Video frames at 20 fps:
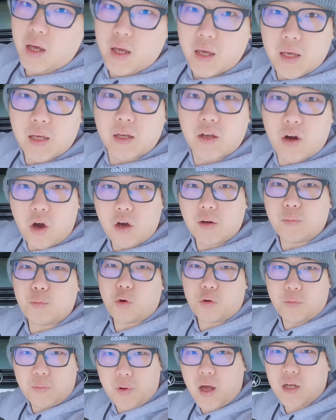a
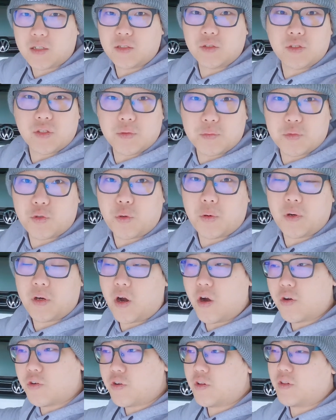cardboard box or some sort
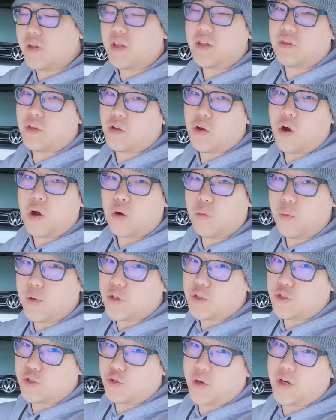underneath the car when
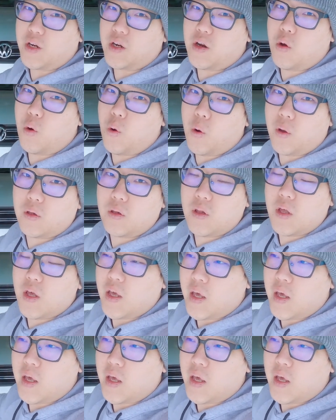you're draining the oil,